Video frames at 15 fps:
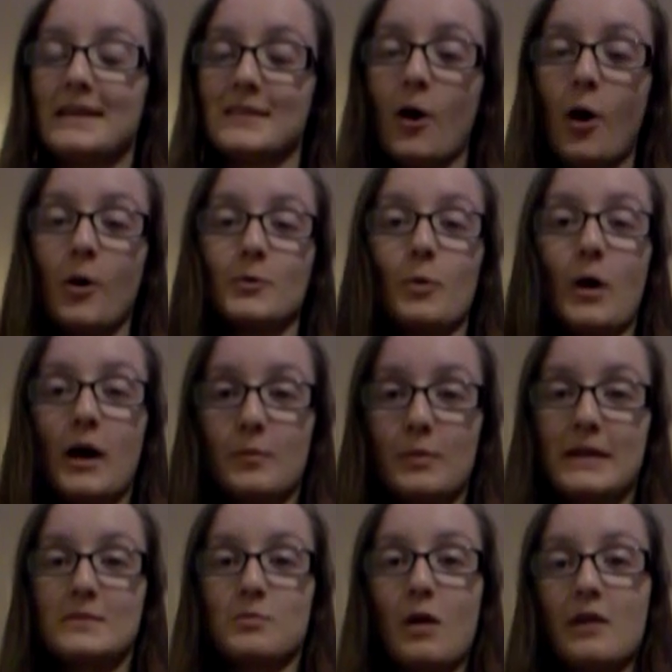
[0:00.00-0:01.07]
It's hard work,
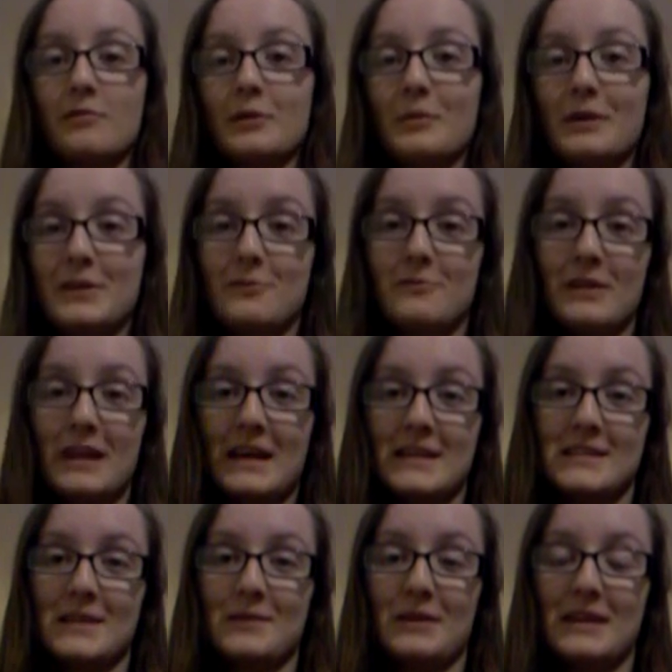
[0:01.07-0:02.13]
but it's worth it when you've
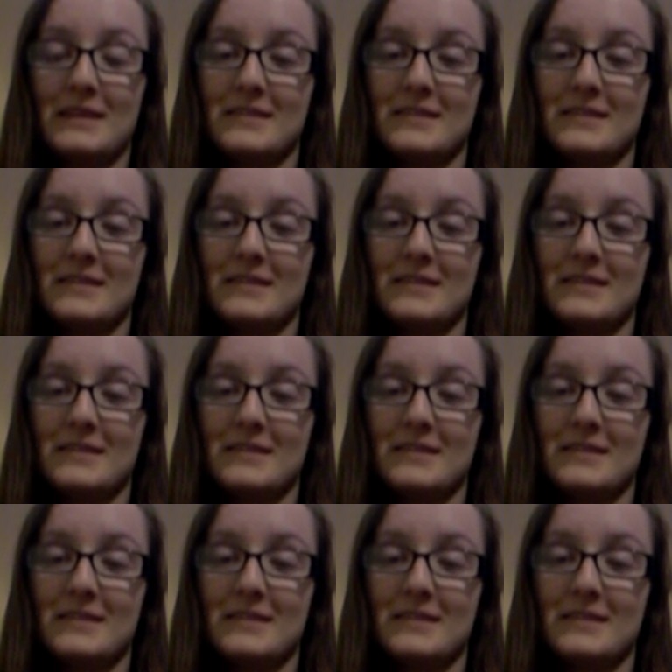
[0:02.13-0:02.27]
finished and